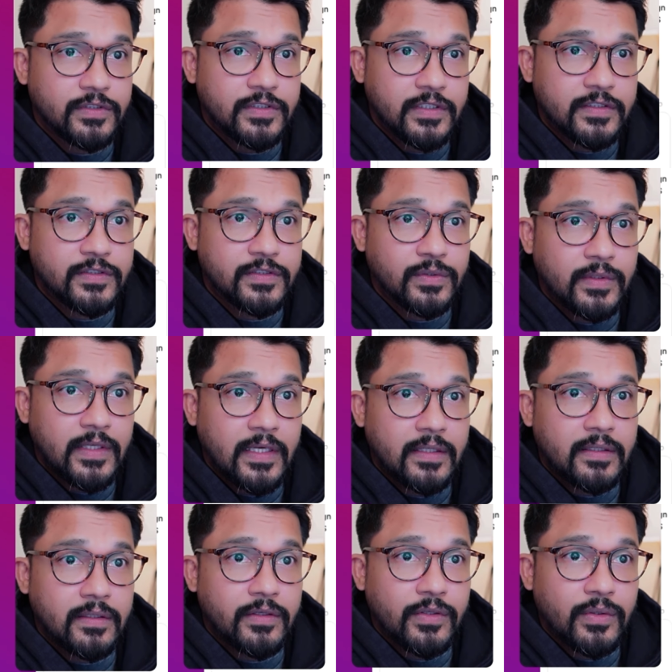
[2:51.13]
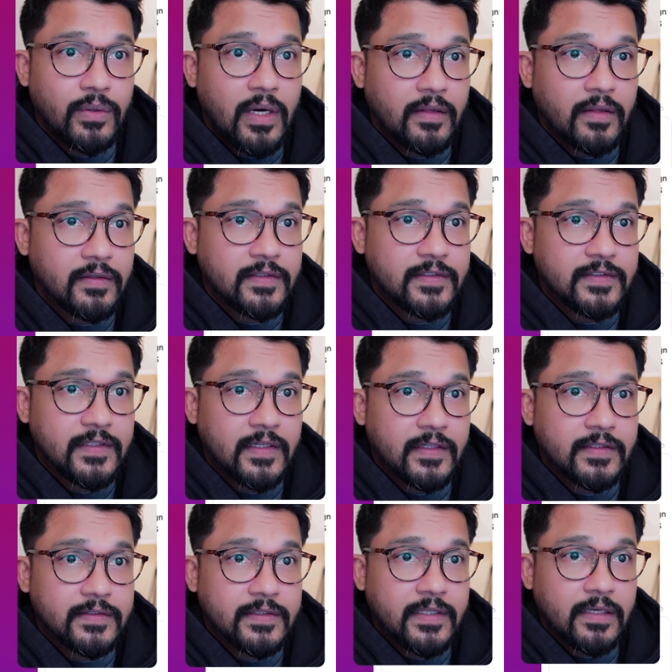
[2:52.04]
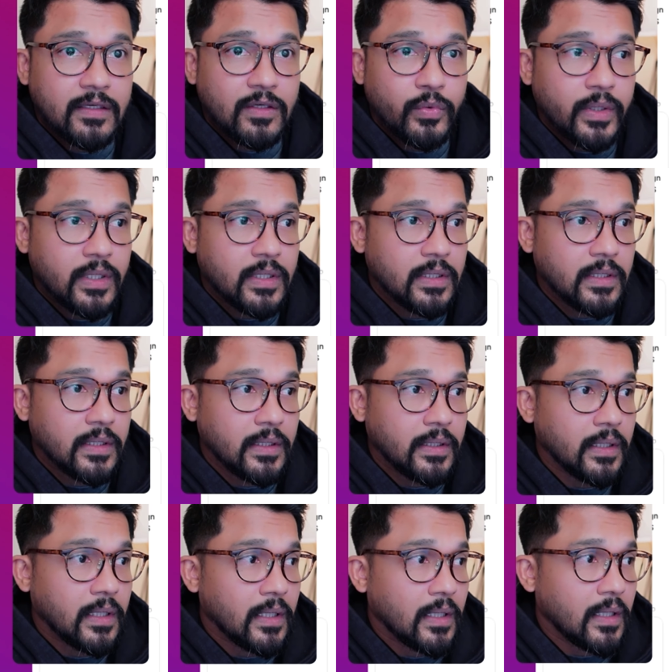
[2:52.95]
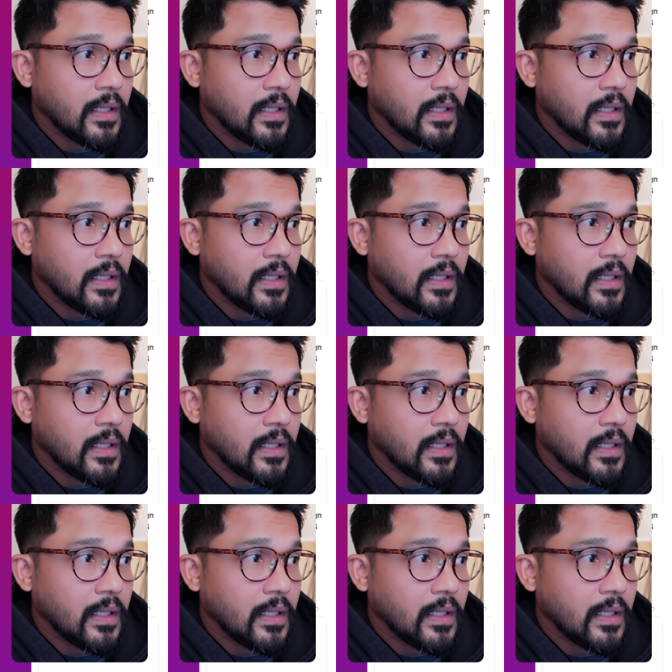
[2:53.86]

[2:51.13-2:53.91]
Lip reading: just so that other designers can quickly